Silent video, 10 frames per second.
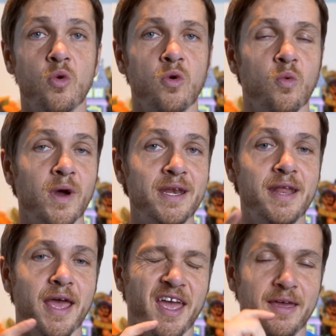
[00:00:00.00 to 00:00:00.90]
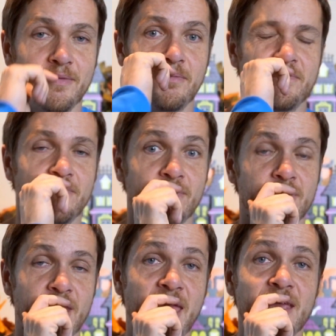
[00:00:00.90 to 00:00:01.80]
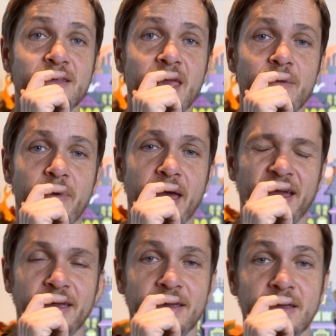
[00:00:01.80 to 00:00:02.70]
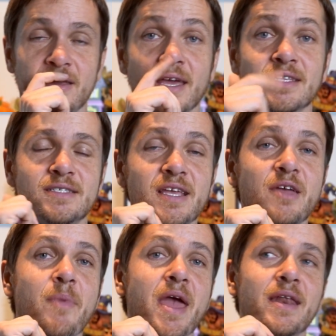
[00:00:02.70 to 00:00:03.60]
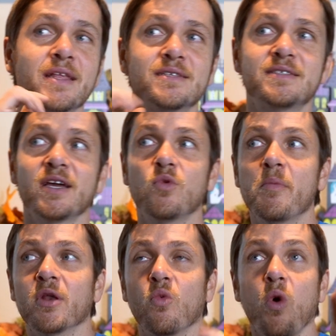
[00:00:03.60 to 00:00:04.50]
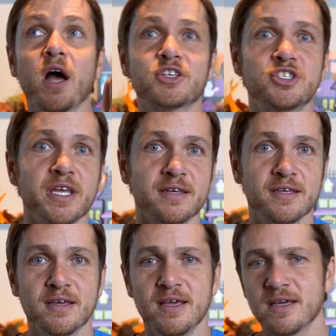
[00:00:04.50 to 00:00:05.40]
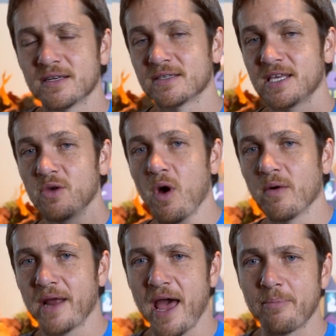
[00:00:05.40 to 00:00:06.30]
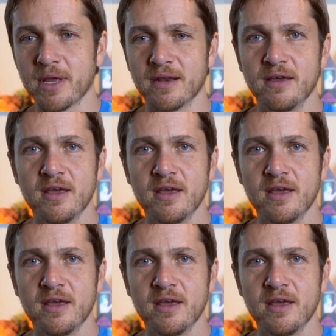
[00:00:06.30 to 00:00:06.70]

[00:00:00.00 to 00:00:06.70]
One day, the hand came back, and Stickman and Stickwoman watched it to see what would happen.